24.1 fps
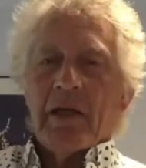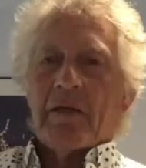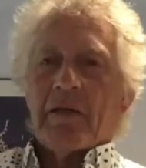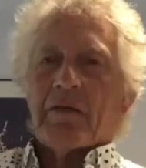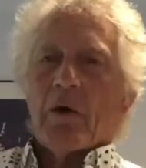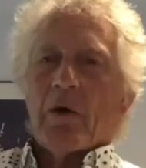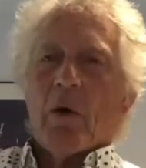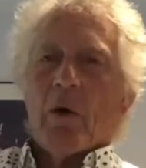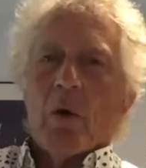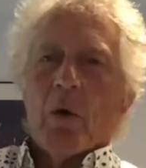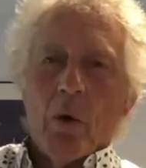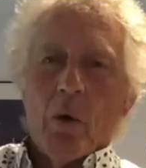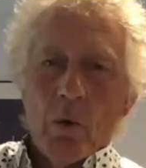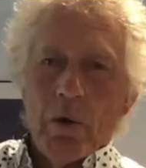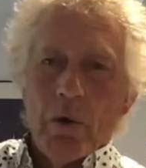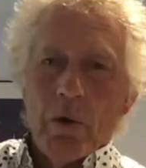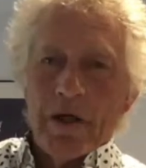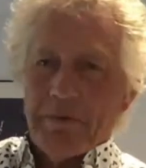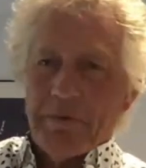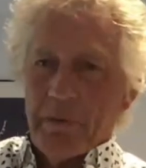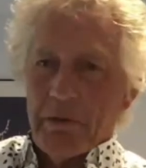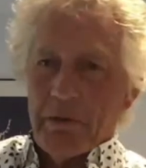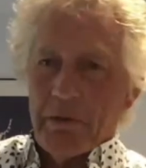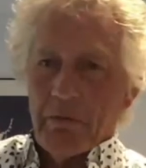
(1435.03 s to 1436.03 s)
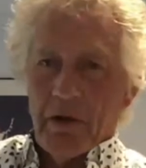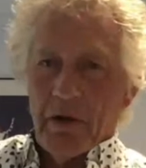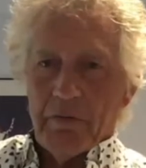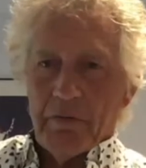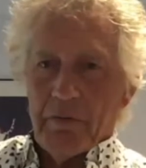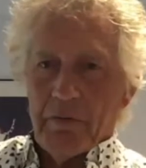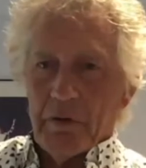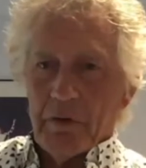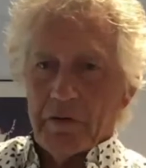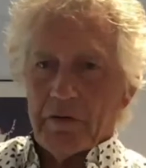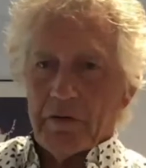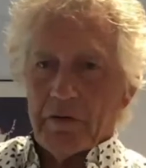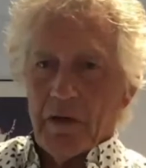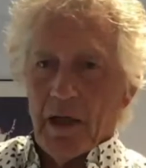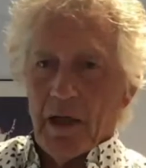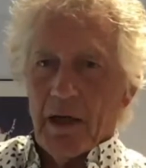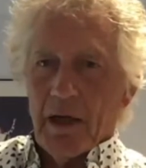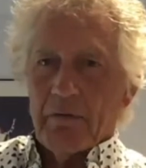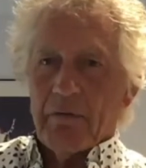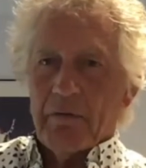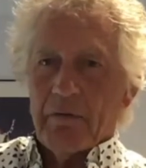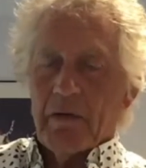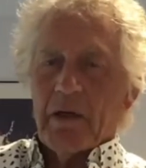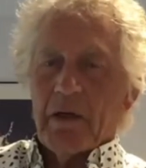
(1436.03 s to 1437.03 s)
It's always been my first
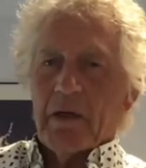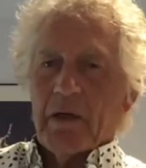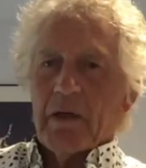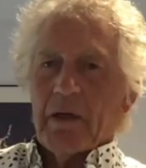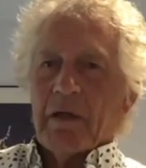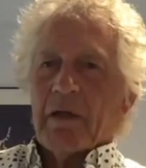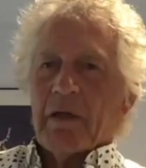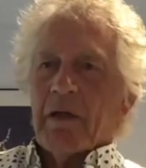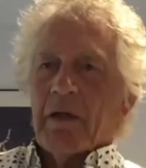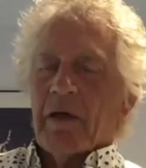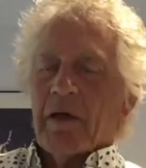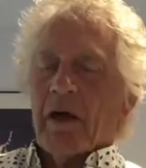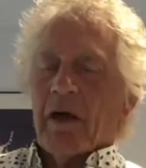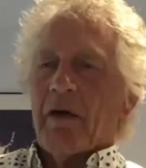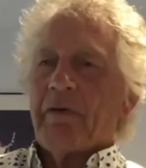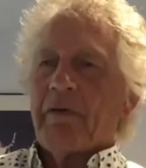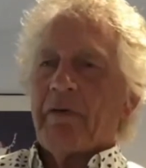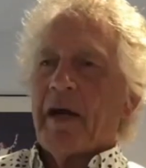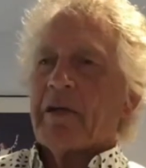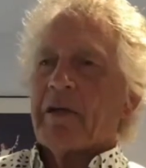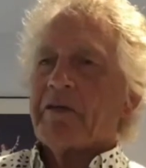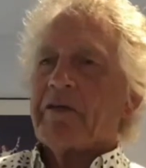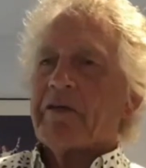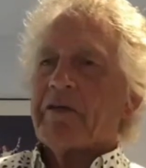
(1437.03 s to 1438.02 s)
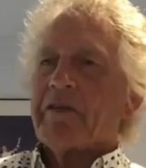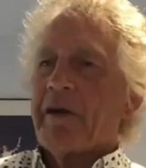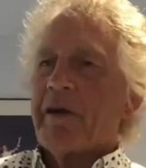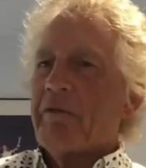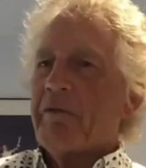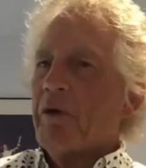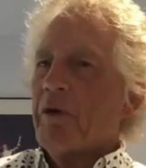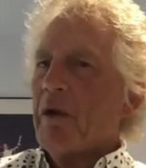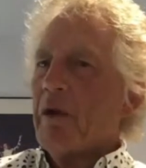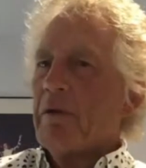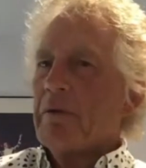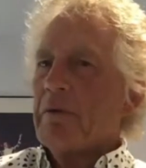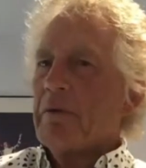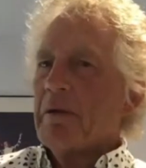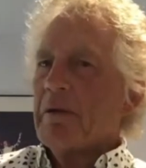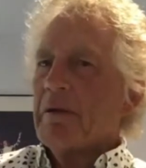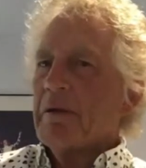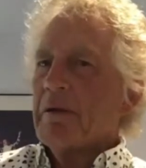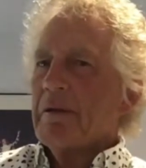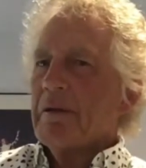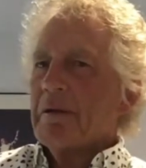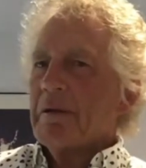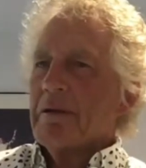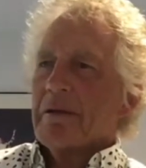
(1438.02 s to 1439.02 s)
love. I've had several
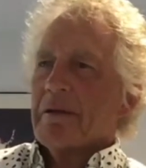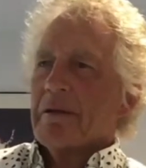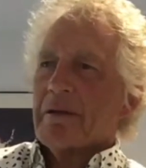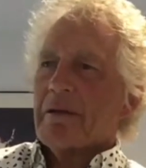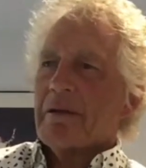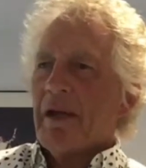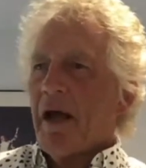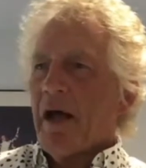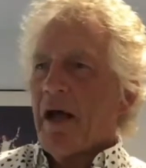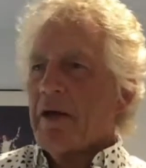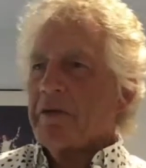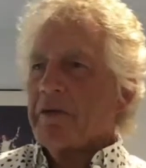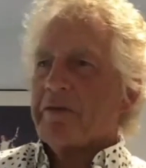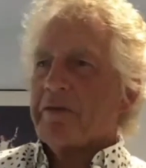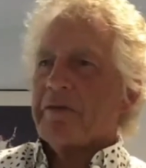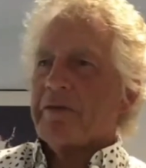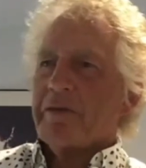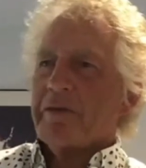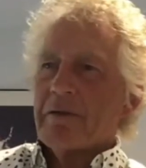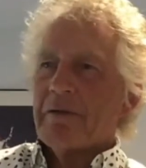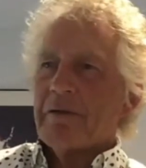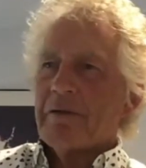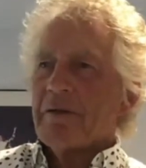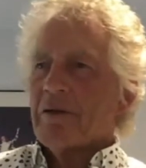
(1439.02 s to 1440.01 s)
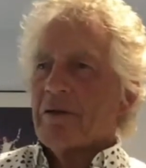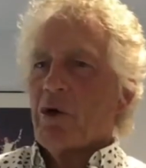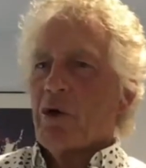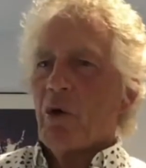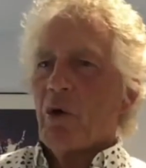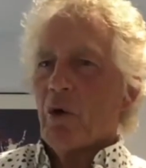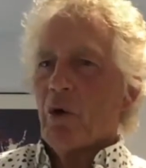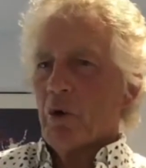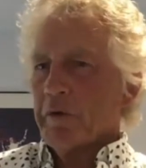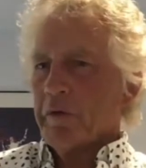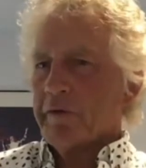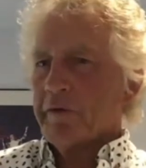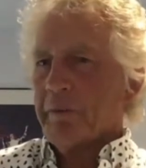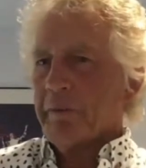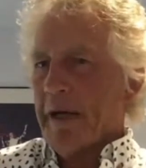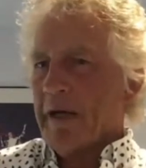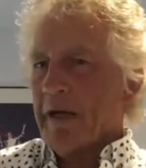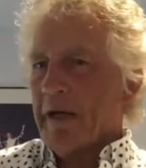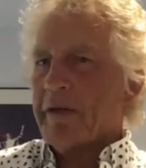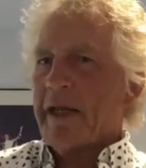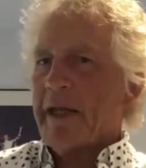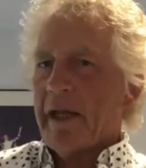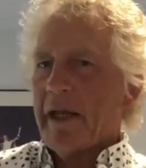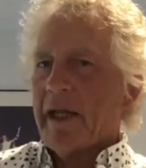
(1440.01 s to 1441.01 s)
close calls
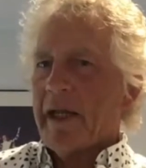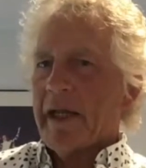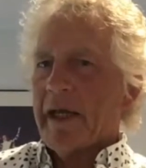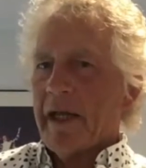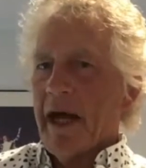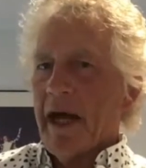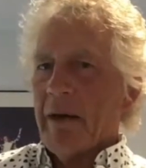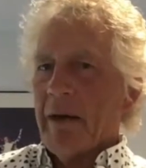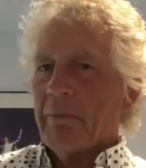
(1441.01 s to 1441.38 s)
about getting it